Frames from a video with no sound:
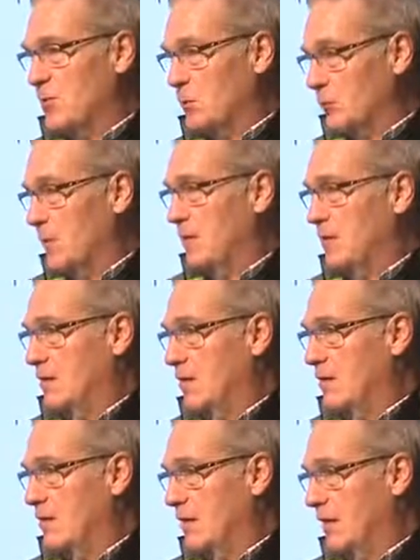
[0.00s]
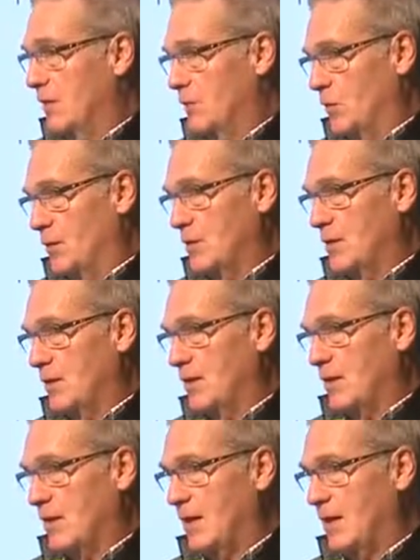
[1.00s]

thought about it until that moment. And then it